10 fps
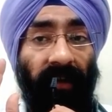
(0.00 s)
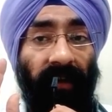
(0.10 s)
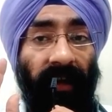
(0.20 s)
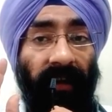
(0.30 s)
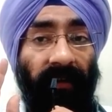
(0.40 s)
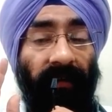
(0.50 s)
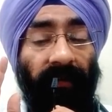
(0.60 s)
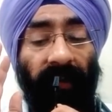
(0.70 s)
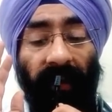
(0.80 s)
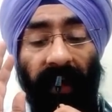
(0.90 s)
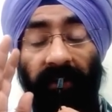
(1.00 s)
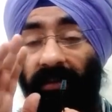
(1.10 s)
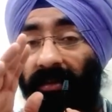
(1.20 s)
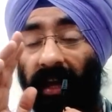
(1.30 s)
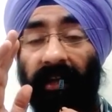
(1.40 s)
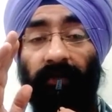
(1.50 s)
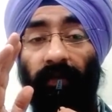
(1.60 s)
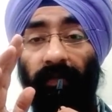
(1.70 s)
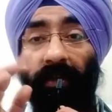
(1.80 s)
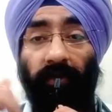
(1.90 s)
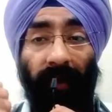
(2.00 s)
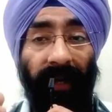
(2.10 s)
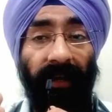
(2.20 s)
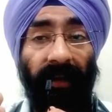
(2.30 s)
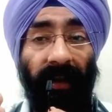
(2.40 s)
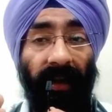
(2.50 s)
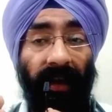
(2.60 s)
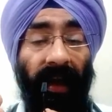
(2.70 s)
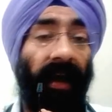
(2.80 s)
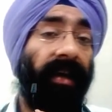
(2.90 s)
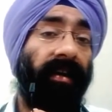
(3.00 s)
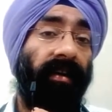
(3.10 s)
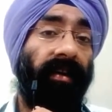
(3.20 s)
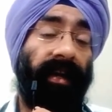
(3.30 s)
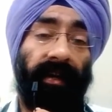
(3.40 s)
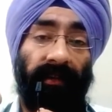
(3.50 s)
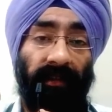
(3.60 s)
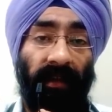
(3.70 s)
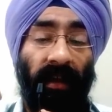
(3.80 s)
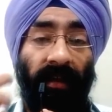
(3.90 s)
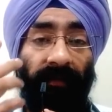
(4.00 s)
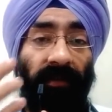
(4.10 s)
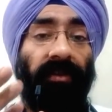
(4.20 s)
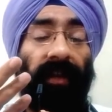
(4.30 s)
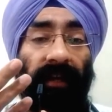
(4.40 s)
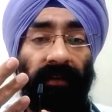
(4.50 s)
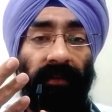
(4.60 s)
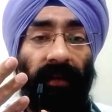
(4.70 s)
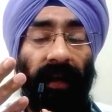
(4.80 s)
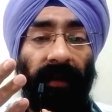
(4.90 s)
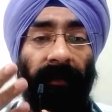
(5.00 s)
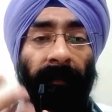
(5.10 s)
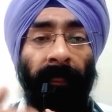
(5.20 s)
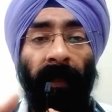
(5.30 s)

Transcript: right? The reaction signs would be swelling and redness, first signs, right?